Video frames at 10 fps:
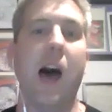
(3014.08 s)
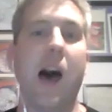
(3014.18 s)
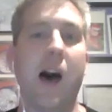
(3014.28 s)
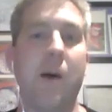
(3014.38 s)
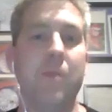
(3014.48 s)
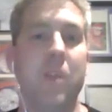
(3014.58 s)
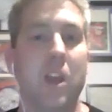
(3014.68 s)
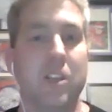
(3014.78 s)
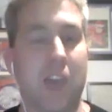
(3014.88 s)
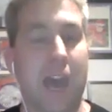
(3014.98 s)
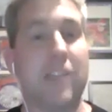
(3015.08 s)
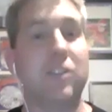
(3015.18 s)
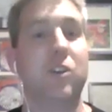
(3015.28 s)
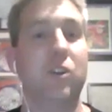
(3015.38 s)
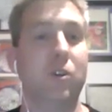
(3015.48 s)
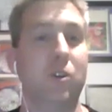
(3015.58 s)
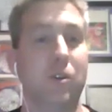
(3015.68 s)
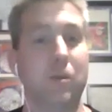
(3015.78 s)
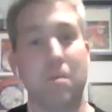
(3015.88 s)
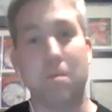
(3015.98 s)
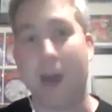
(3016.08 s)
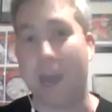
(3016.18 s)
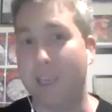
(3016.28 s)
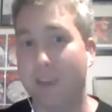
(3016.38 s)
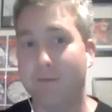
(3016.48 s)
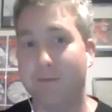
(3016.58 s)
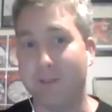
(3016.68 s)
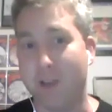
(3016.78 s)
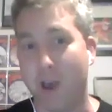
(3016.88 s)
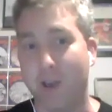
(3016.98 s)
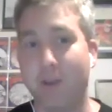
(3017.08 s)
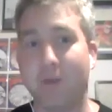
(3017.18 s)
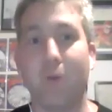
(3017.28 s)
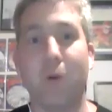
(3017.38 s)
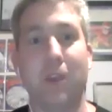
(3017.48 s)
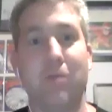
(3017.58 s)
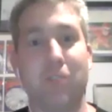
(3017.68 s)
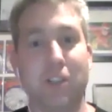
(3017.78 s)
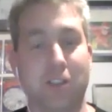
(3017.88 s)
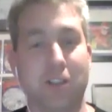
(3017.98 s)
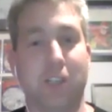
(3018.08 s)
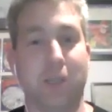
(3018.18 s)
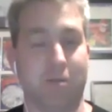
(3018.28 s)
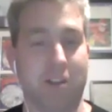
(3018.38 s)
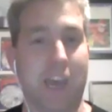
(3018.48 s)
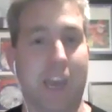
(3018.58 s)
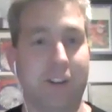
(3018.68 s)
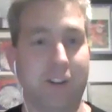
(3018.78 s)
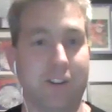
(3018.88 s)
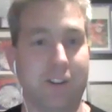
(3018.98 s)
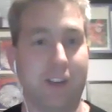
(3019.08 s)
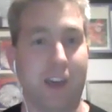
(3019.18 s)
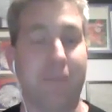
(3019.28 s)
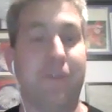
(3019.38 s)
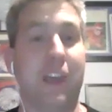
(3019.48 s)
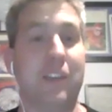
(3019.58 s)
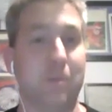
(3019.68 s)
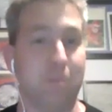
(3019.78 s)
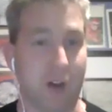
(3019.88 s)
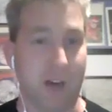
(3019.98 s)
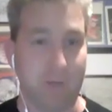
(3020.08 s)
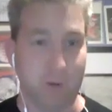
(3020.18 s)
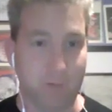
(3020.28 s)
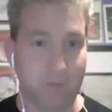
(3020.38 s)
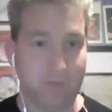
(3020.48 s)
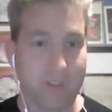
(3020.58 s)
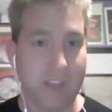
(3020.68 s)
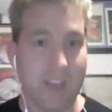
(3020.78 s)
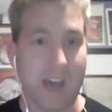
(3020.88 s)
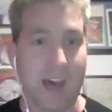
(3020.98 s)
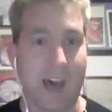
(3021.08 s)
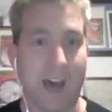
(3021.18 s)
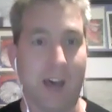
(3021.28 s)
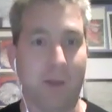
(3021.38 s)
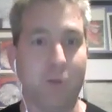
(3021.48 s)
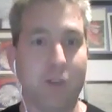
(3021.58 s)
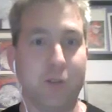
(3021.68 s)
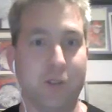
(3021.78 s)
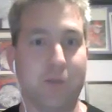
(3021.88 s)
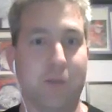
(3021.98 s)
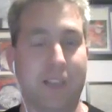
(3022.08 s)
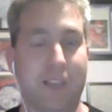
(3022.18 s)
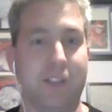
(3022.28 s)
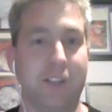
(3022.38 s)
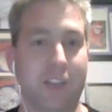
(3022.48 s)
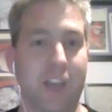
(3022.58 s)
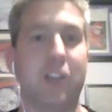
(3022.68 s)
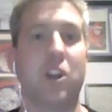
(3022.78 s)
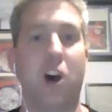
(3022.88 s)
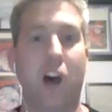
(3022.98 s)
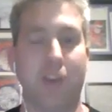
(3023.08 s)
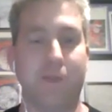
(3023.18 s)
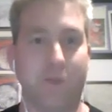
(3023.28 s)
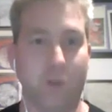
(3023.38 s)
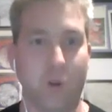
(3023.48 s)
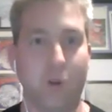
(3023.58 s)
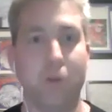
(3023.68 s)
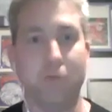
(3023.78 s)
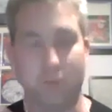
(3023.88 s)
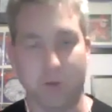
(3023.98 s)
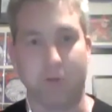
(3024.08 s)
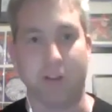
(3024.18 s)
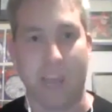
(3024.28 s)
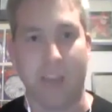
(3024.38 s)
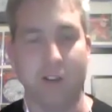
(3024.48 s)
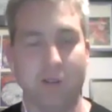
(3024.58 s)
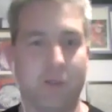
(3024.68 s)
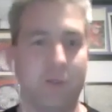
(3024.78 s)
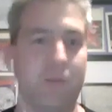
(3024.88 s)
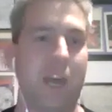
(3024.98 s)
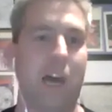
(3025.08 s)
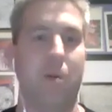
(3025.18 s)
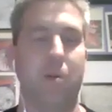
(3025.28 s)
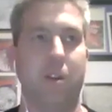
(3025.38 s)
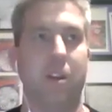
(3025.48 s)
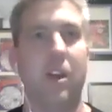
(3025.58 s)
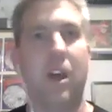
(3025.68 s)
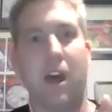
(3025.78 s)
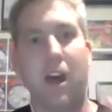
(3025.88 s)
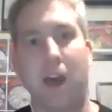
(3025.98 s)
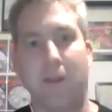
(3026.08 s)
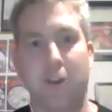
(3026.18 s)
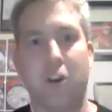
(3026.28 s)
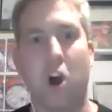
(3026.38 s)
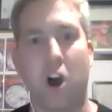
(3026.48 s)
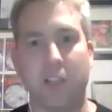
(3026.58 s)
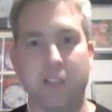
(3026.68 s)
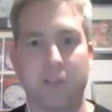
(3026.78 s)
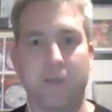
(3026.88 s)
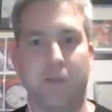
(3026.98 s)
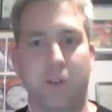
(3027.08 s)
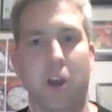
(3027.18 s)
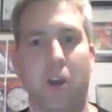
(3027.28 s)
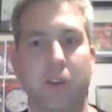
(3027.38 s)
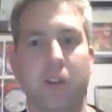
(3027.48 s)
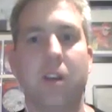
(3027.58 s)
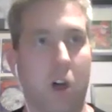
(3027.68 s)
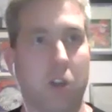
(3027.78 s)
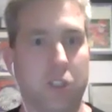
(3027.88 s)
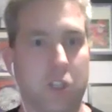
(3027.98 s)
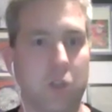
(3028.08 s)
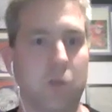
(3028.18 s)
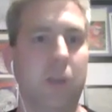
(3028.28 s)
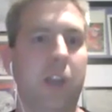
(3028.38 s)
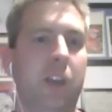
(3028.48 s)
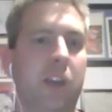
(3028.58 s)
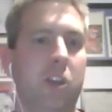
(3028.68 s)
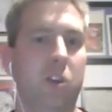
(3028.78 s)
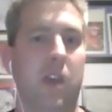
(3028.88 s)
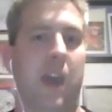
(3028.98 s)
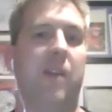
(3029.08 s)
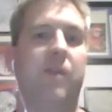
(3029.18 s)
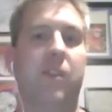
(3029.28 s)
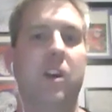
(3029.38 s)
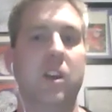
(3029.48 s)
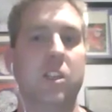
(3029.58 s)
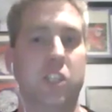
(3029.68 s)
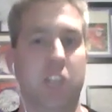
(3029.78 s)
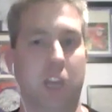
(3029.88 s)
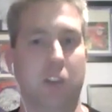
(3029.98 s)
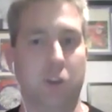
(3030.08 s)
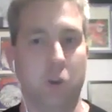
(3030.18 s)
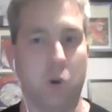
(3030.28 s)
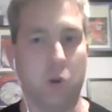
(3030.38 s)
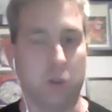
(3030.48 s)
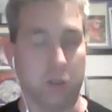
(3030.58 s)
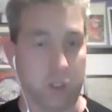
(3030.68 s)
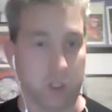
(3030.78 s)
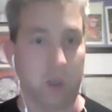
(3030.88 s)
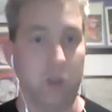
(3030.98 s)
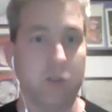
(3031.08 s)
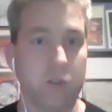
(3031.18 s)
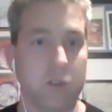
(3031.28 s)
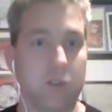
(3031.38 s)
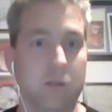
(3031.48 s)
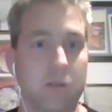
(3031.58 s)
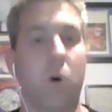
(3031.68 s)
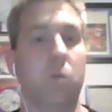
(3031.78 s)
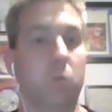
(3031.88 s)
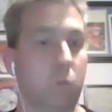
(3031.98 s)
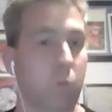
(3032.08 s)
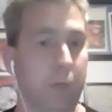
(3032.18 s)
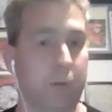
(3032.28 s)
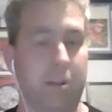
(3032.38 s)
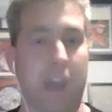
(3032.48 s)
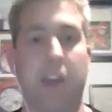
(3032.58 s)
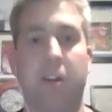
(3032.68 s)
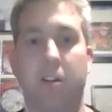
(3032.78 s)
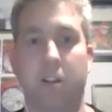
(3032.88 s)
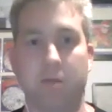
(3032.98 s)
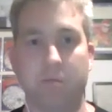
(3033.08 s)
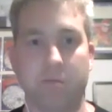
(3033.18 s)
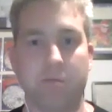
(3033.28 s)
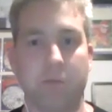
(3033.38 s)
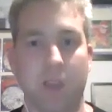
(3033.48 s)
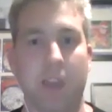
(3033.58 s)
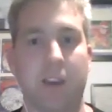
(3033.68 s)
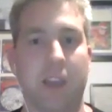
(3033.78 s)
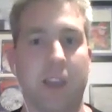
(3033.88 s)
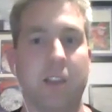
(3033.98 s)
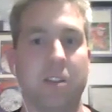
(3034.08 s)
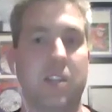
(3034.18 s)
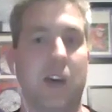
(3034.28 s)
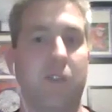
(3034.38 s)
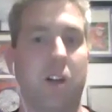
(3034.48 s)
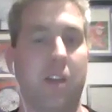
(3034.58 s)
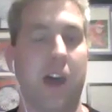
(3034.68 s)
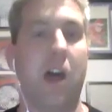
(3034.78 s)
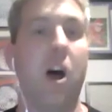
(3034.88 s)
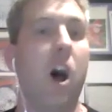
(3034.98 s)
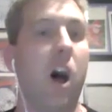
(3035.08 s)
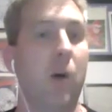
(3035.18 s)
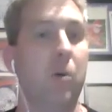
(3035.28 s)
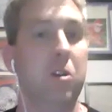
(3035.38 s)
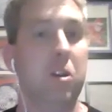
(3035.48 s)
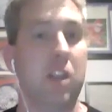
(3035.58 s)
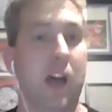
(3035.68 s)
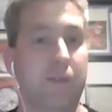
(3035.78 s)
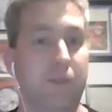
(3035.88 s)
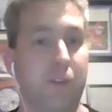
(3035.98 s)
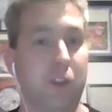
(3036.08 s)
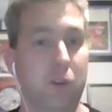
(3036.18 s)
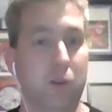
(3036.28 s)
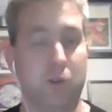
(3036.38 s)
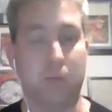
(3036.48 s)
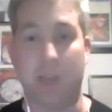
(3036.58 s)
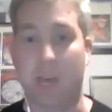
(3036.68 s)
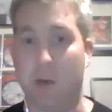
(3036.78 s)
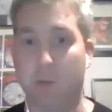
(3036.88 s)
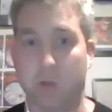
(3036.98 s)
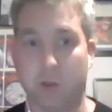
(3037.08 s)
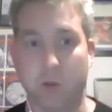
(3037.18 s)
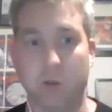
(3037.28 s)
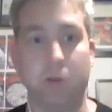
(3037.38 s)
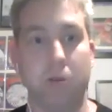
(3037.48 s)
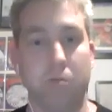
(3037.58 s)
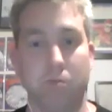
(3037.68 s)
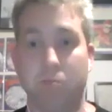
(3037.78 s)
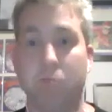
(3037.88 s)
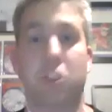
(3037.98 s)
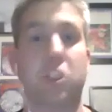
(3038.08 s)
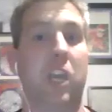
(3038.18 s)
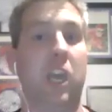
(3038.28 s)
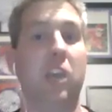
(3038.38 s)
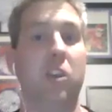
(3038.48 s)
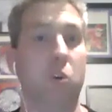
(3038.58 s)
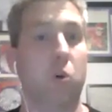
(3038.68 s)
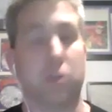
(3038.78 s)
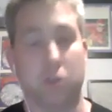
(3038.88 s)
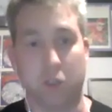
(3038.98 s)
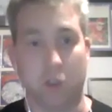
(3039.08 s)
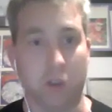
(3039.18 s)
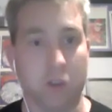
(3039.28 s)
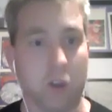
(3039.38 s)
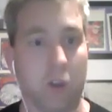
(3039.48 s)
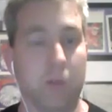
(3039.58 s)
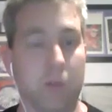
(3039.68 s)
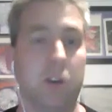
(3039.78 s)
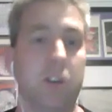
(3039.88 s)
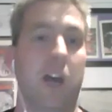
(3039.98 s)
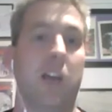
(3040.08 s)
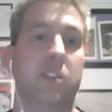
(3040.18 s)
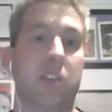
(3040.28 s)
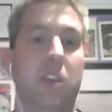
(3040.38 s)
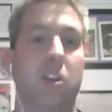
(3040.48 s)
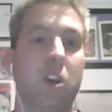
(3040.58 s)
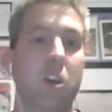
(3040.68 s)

Um, so as you may know, we recently created a Phantom Bible, uh, which is basically a guide for creators to be able to have a nice flow. On social media, you have shared your concerns, what we created and, and, and stuff like that. I would love for you to be able to share your concerns on the podcast that